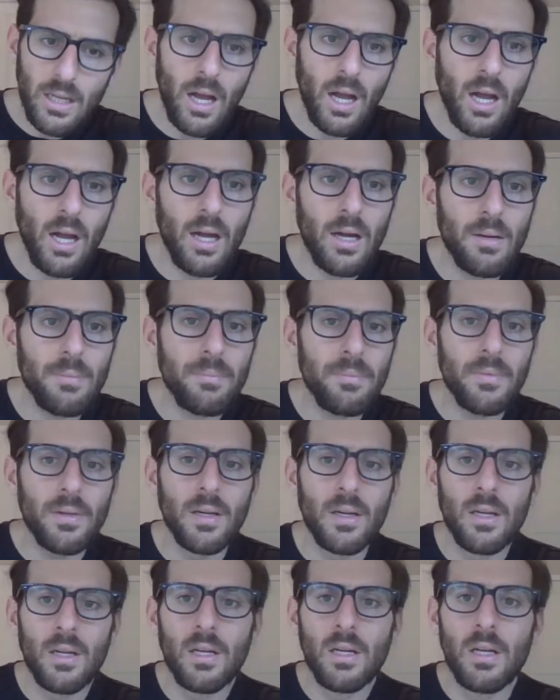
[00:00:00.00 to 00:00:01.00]
Um,
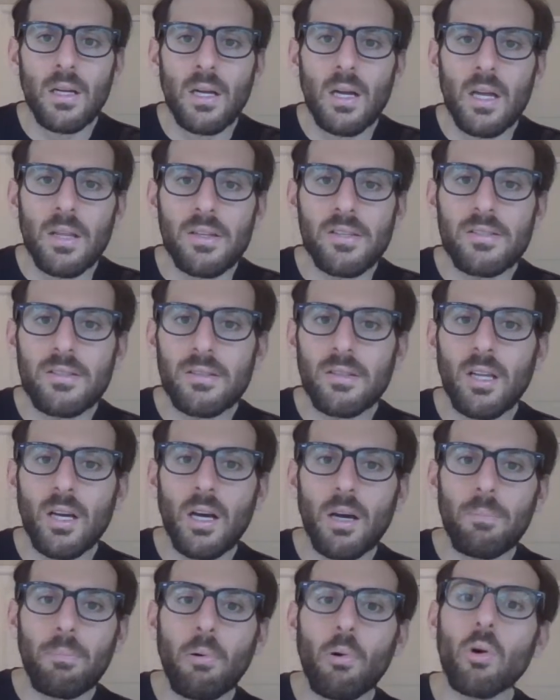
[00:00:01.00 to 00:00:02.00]
this,
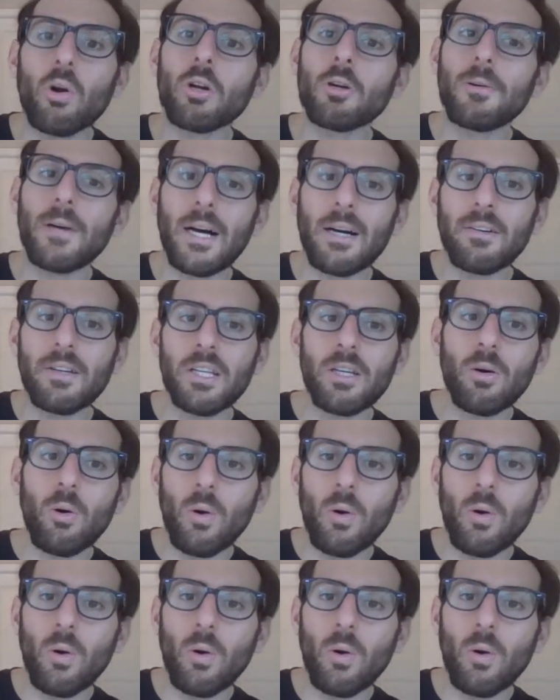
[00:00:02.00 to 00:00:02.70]
the poor quality